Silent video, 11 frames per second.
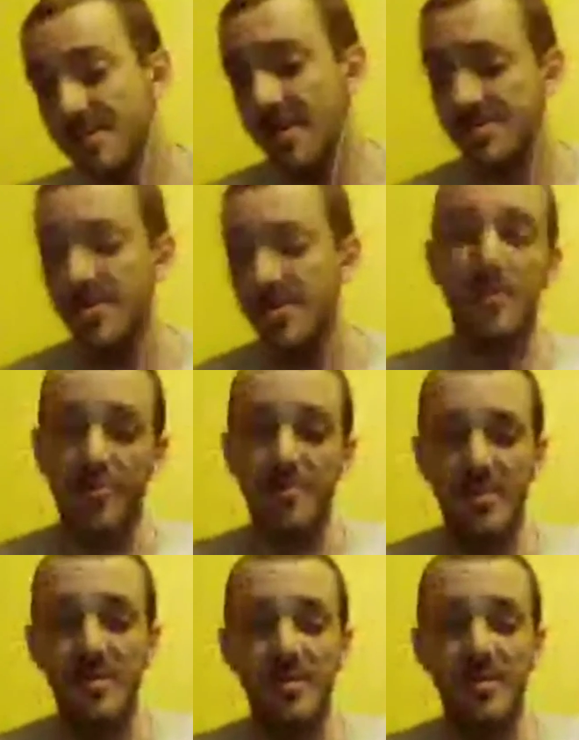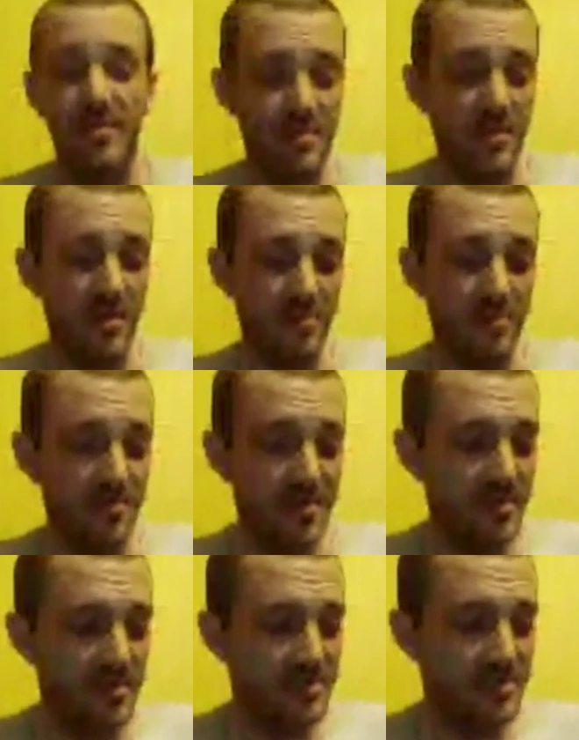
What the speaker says: as the hologram deck,